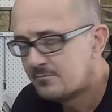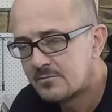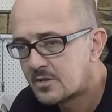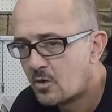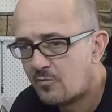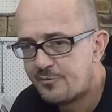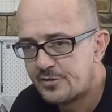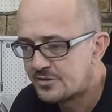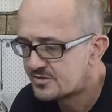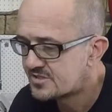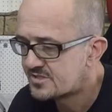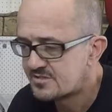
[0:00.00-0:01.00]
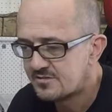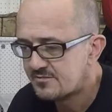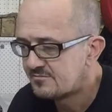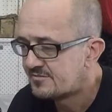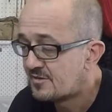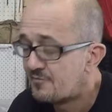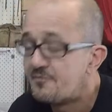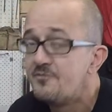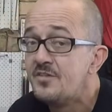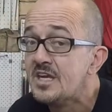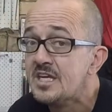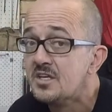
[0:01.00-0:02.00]
Confidence, the
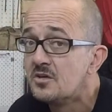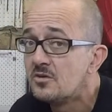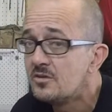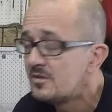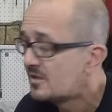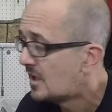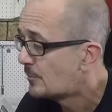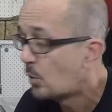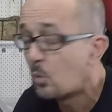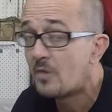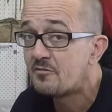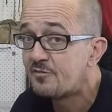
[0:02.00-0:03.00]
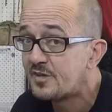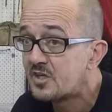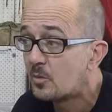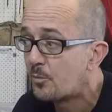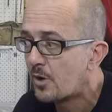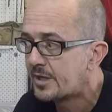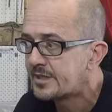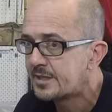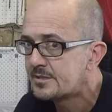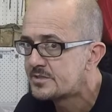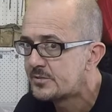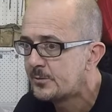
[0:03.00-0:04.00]
feel. I'm a one finger breaker
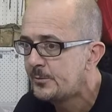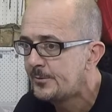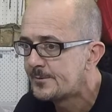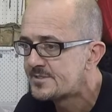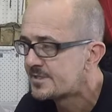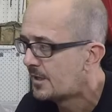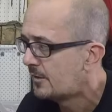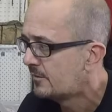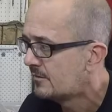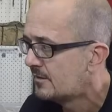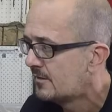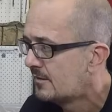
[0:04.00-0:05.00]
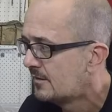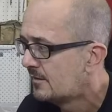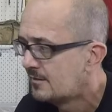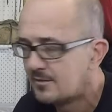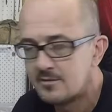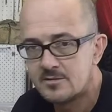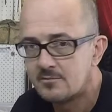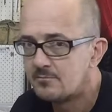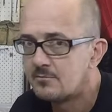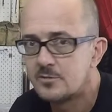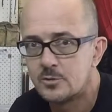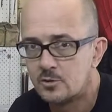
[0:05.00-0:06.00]
too, so
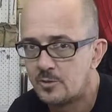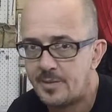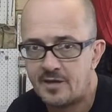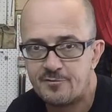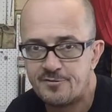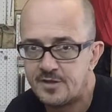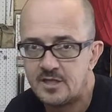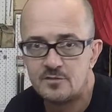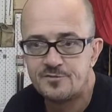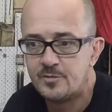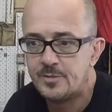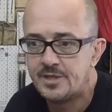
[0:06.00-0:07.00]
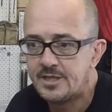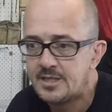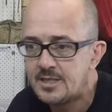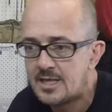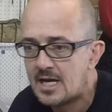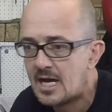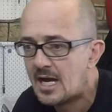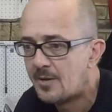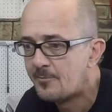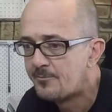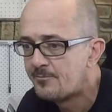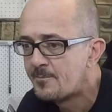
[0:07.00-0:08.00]
it's all about feel for me,
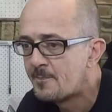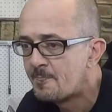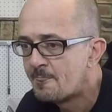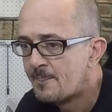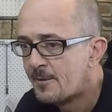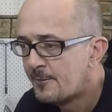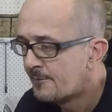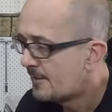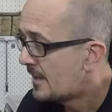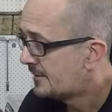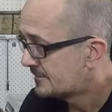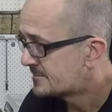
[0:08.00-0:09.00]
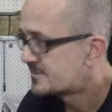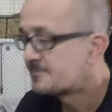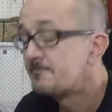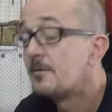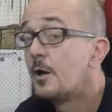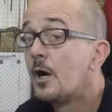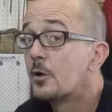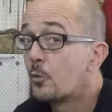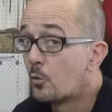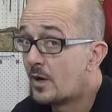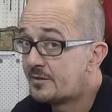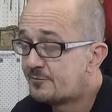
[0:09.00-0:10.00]
and it's a
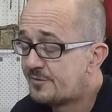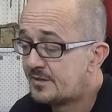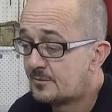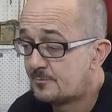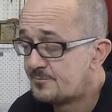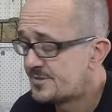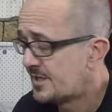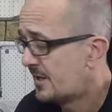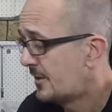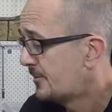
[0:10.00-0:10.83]
great feel. So